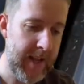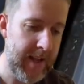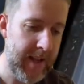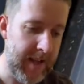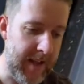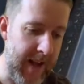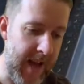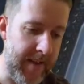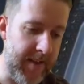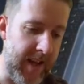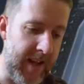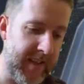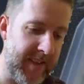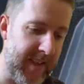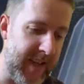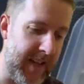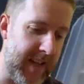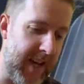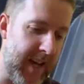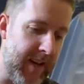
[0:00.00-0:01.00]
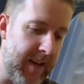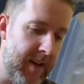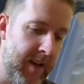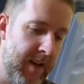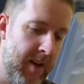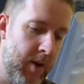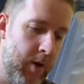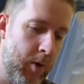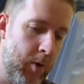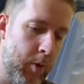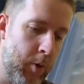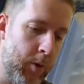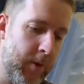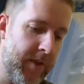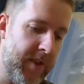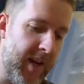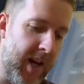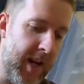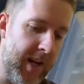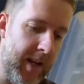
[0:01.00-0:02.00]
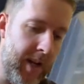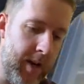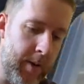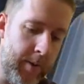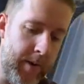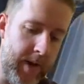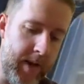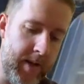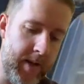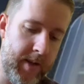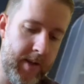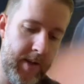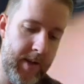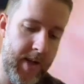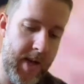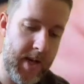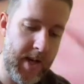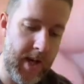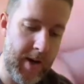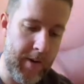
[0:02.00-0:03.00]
like this. Again, all side loaded. There you go,